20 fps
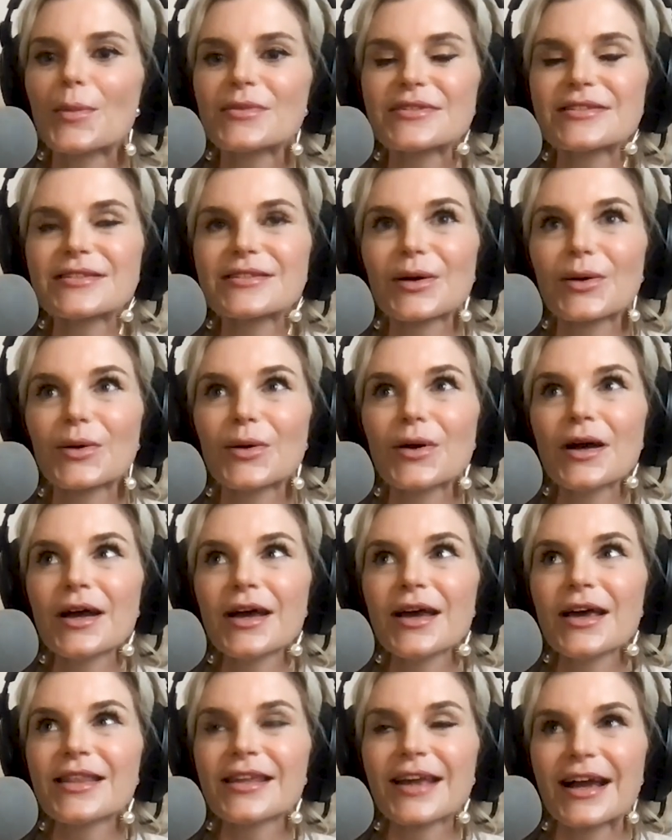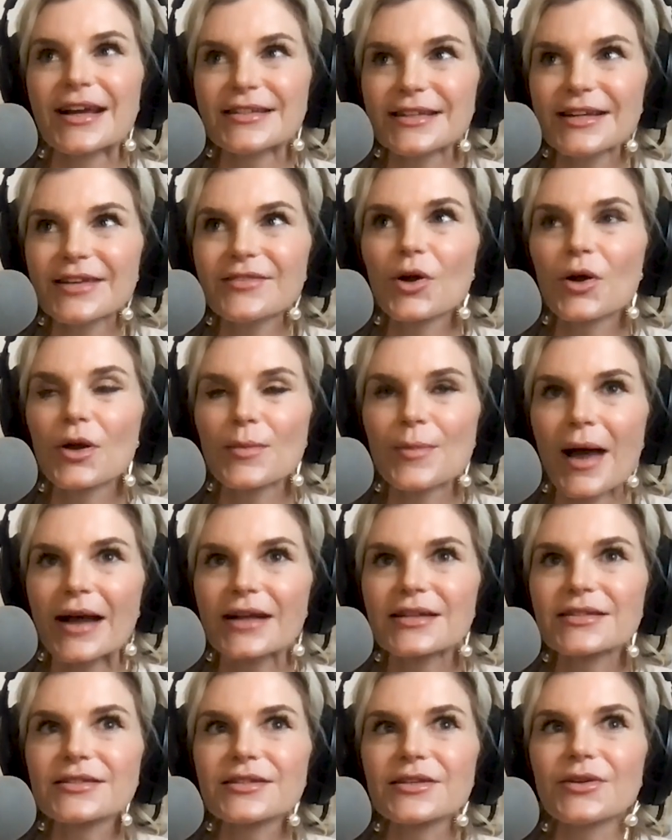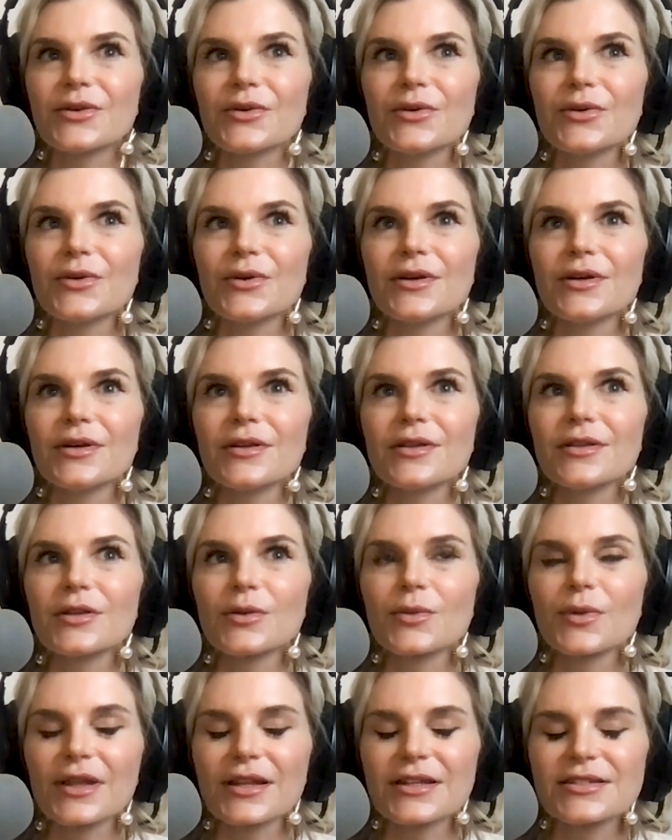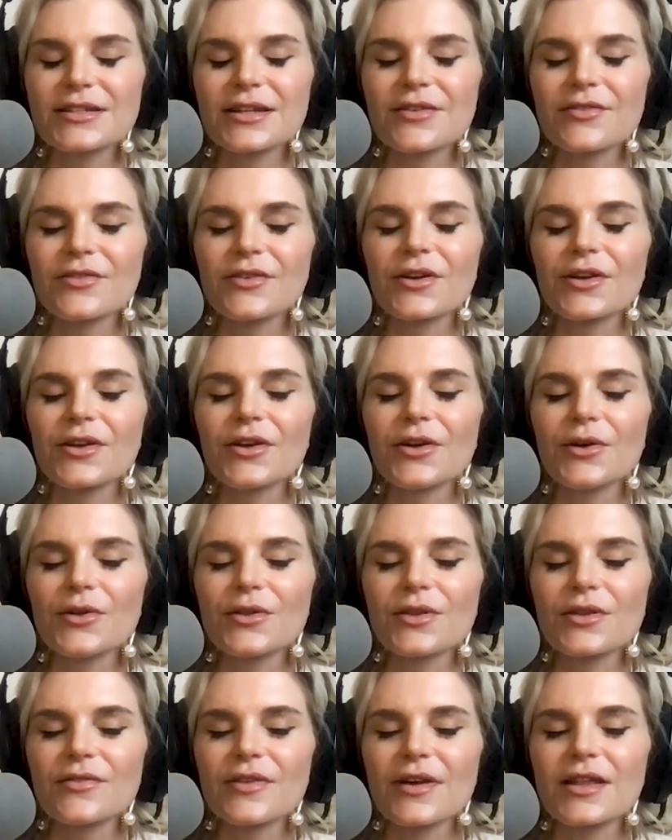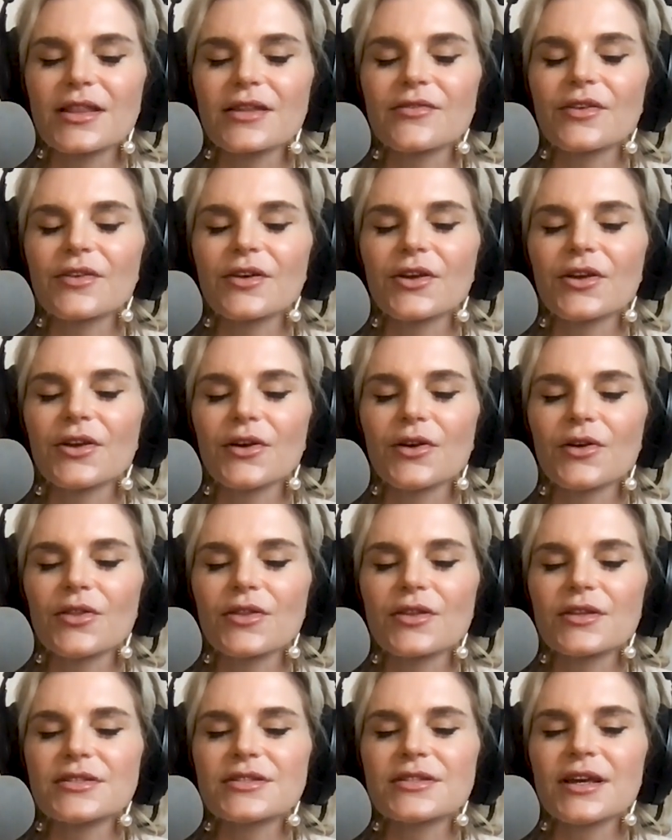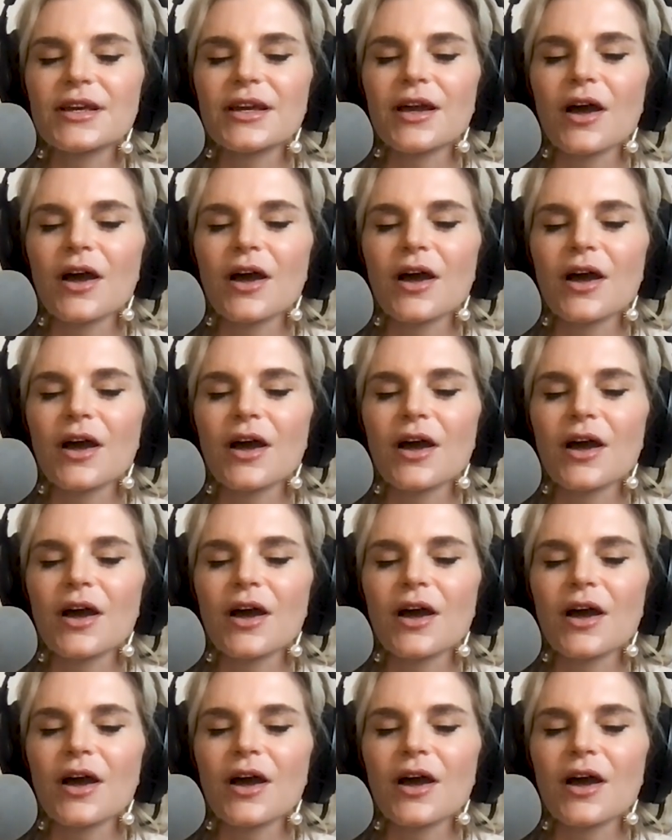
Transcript: And so the idea of going back to the religion of your youth, the faith of your youth, is